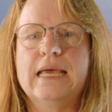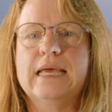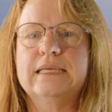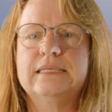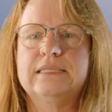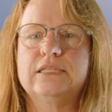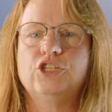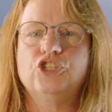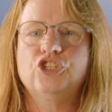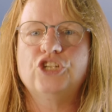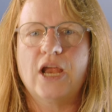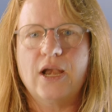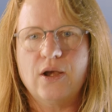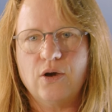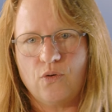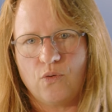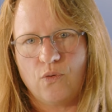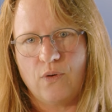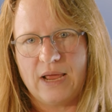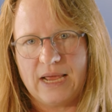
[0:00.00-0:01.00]
is
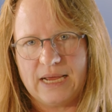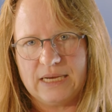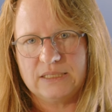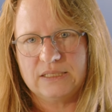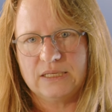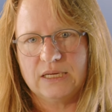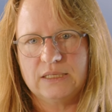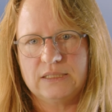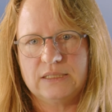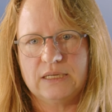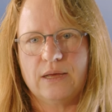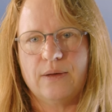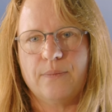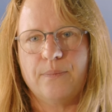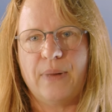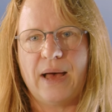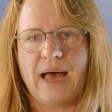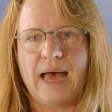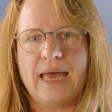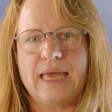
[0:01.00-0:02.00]
generated
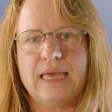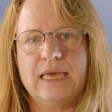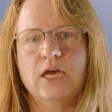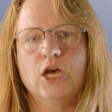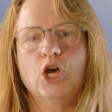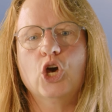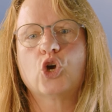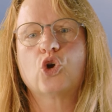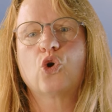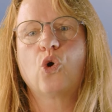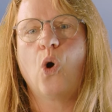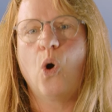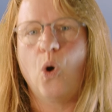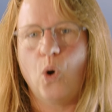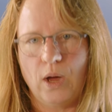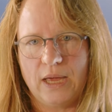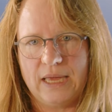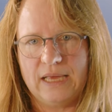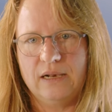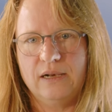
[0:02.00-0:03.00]
by a
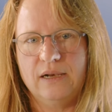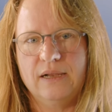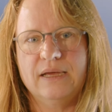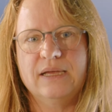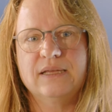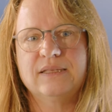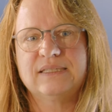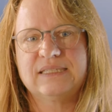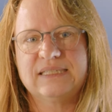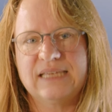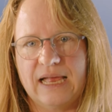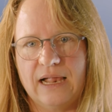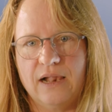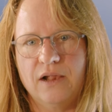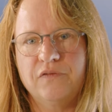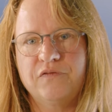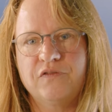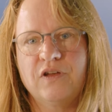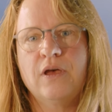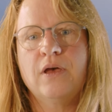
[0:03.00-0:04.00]
coil
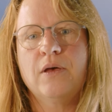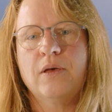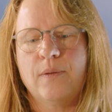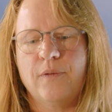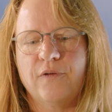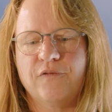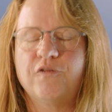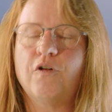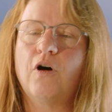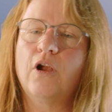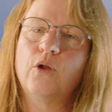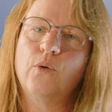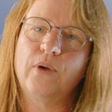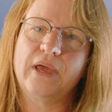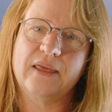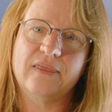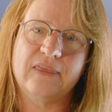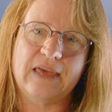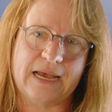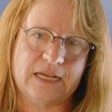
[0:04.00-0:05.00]
itself
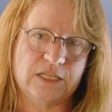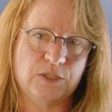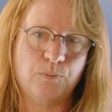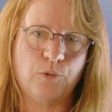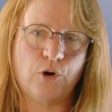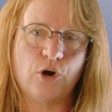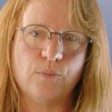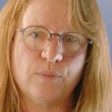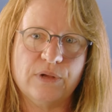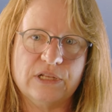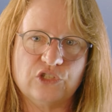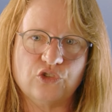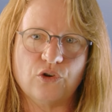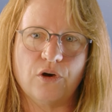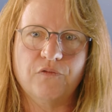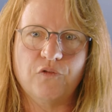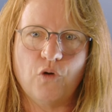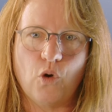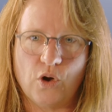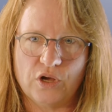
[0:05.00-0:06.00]
following the experiments
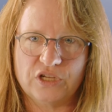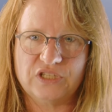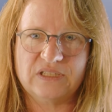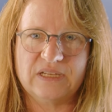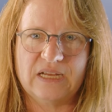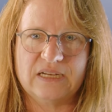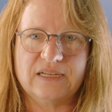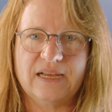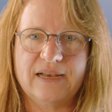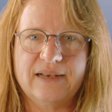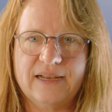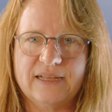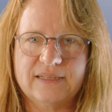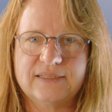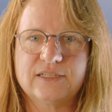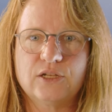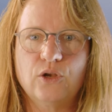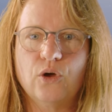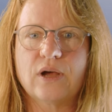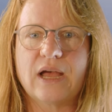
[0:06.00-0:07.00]
of Ørsted. And
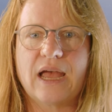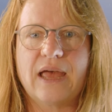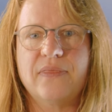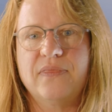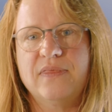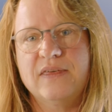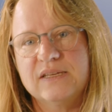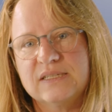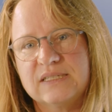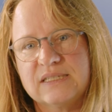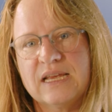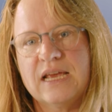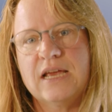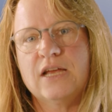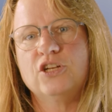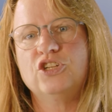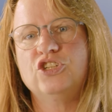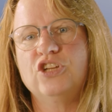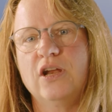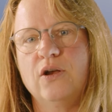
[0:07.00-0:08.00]
let's look at this
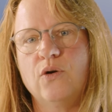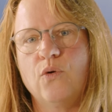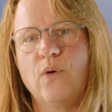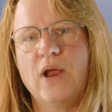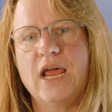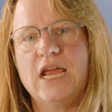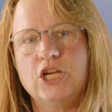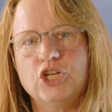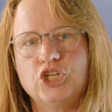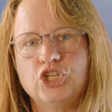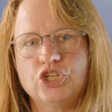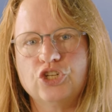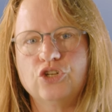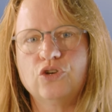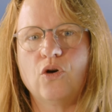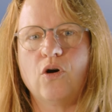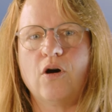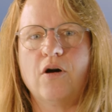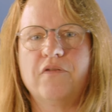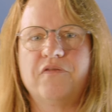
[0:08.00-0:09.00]

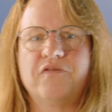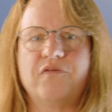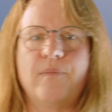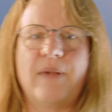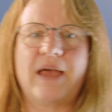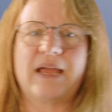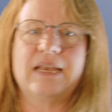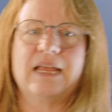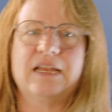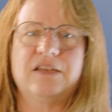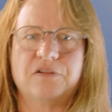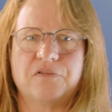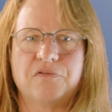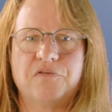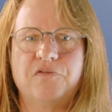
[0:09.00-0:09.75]
generation of magnetic